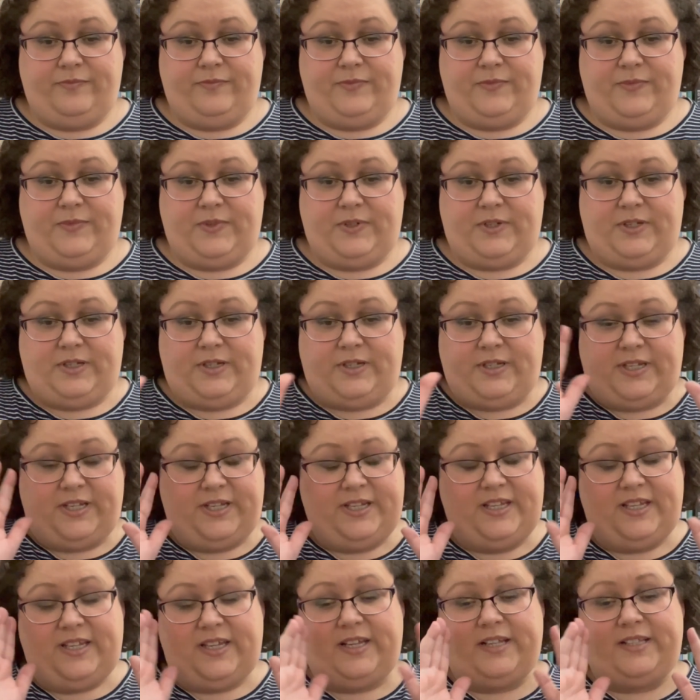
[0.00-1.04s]

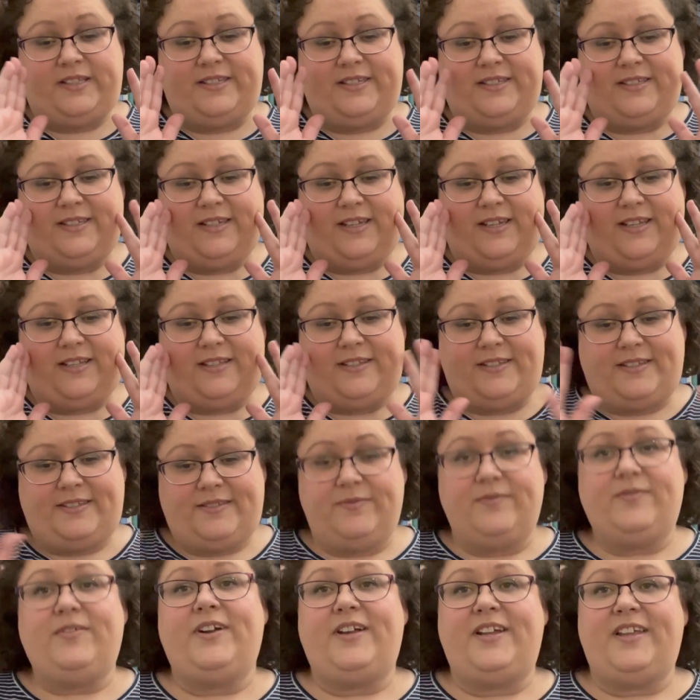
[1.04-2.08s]
It's
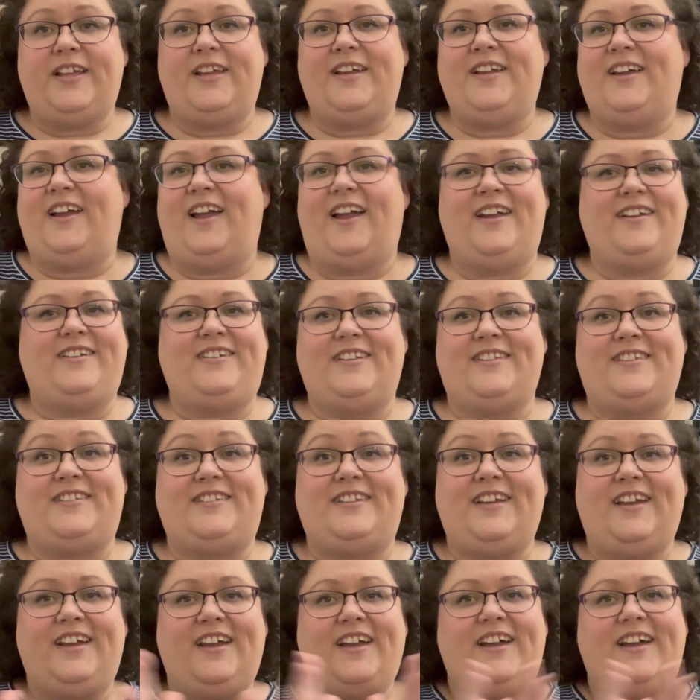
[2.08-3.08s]
really, I just